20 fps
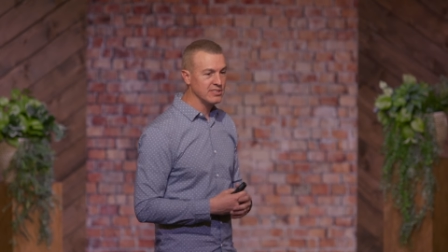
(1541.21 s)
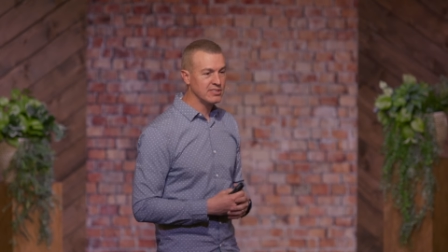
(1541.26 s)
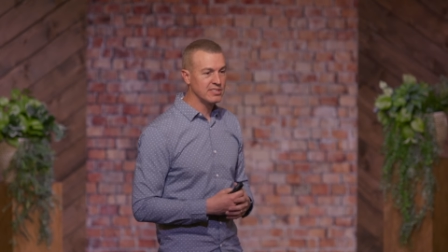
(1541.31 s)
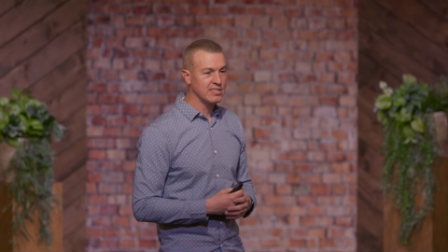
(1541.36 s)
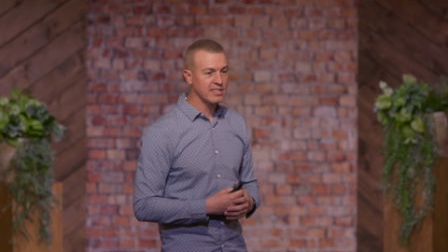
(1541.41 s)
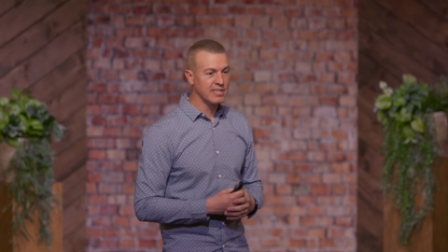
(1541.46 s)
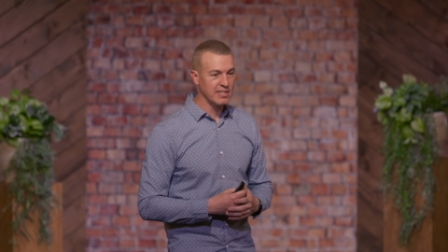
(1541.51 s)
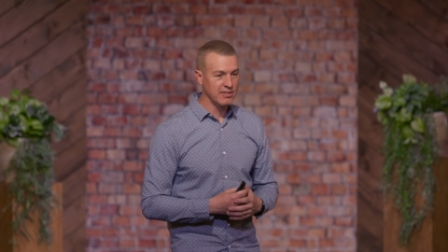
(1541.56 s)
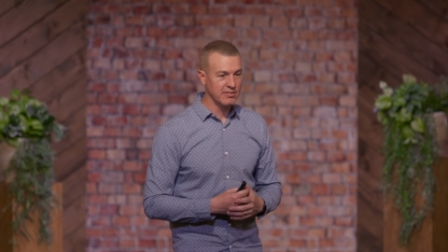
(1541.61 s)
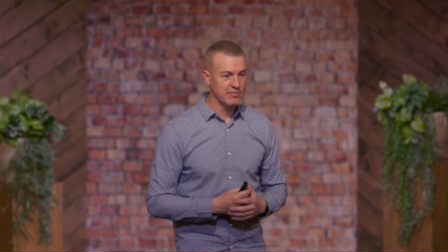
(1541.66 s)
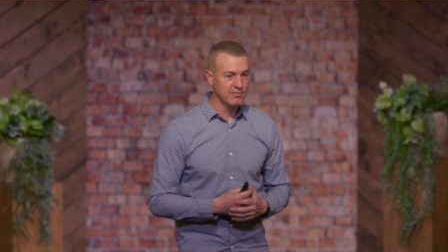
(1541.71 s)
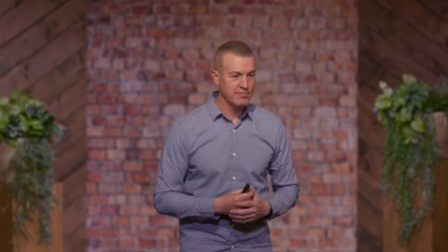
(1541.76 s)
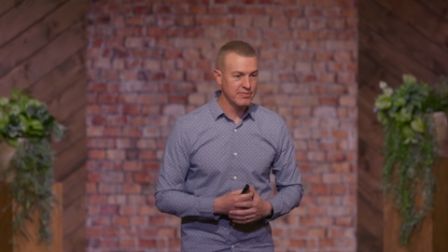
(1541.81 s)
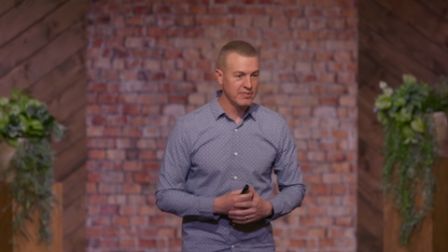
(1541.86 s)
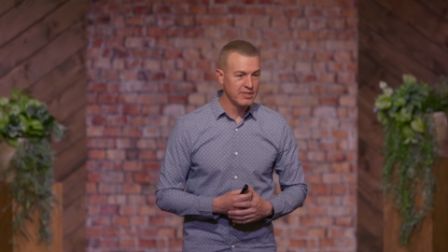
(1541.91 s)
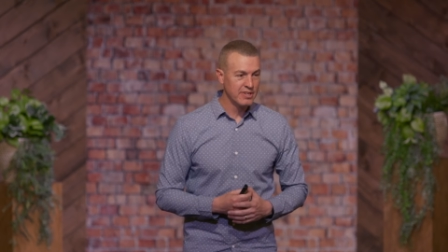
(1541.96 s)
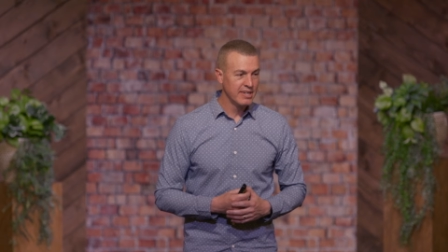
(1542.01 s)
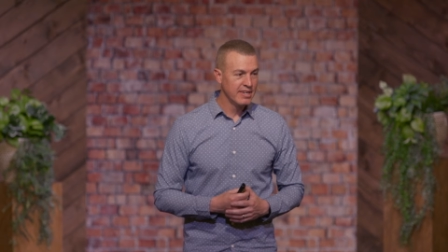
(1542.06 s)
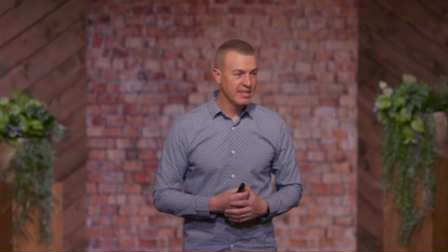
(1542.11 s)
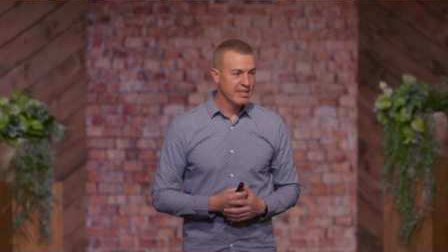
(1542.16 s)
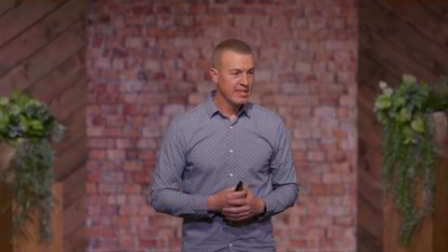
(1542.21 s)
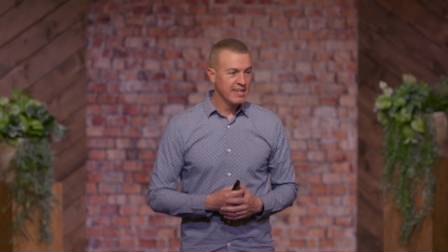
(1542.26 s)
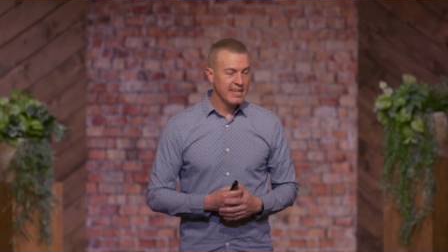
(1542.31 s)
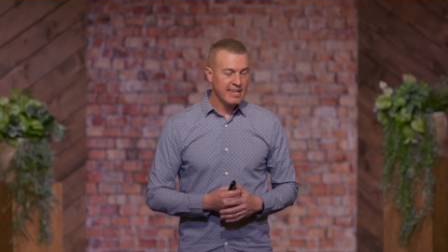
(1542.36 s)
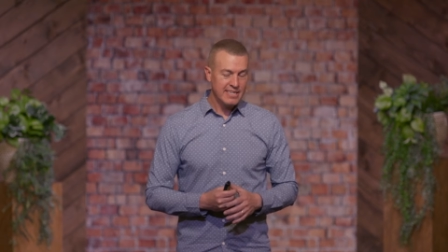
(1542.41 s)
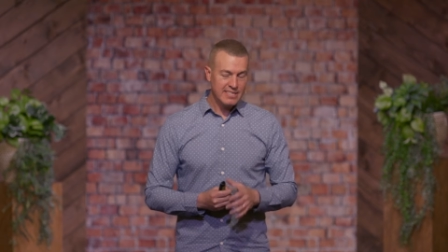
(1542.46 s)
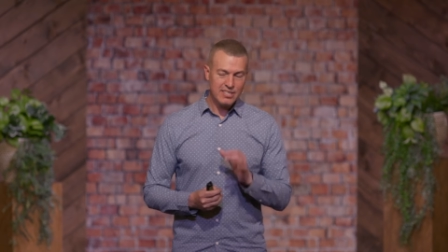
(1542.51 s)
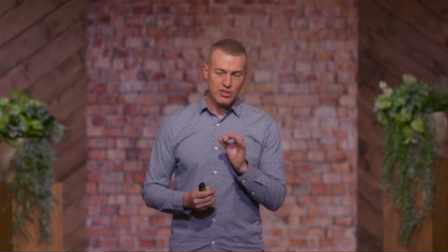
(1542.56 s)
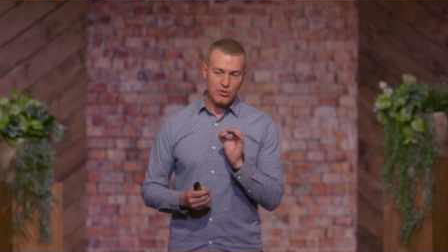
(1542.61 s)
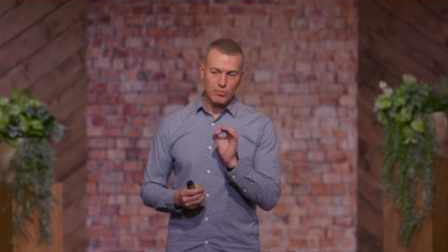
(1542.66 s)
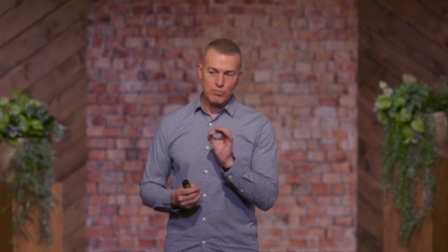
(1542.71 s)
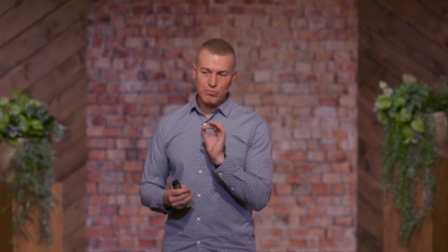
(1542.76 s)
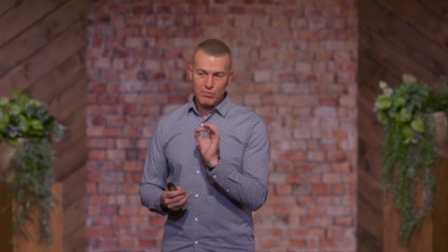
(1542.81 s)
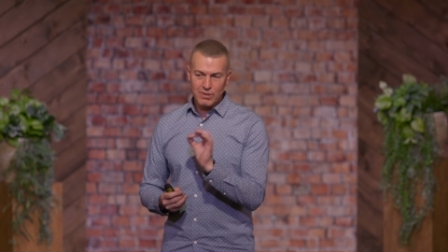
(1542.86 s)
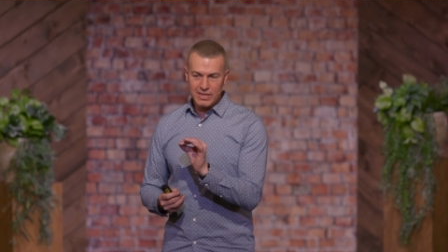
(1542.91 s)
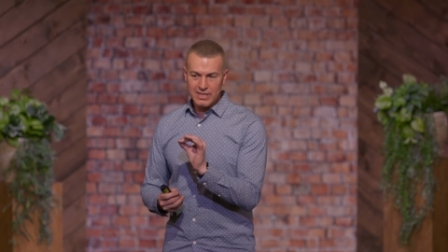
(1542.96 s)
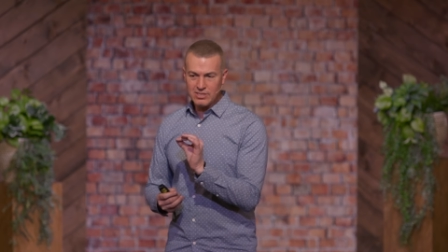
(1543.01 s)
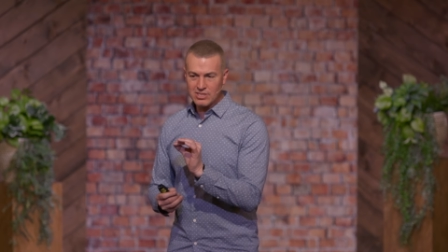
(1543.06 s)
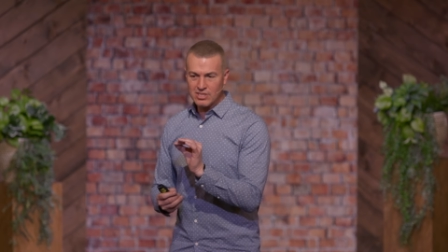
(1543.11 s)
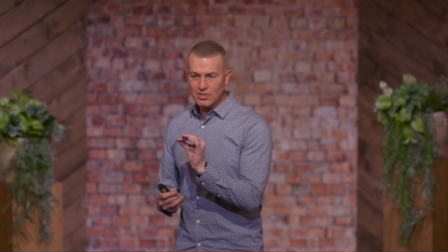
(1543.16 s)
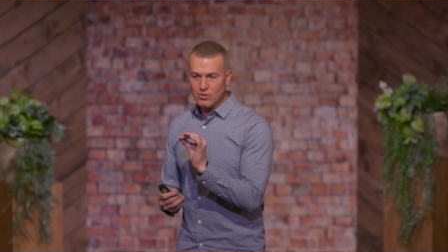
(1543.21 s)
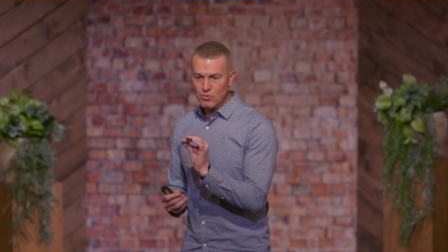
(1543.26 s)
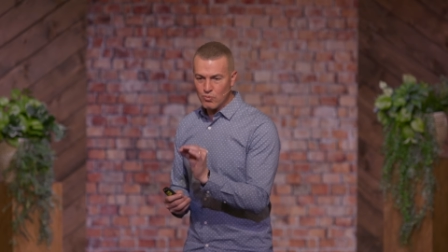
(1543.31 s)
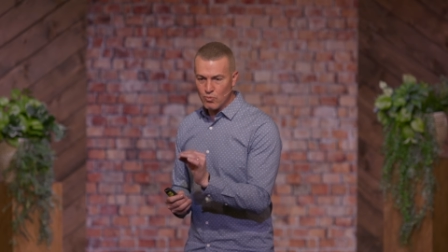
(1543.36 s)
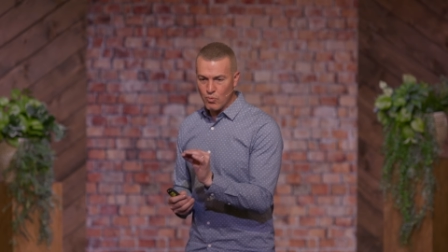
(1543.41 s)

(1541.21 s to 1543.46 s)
to give. You see, the reason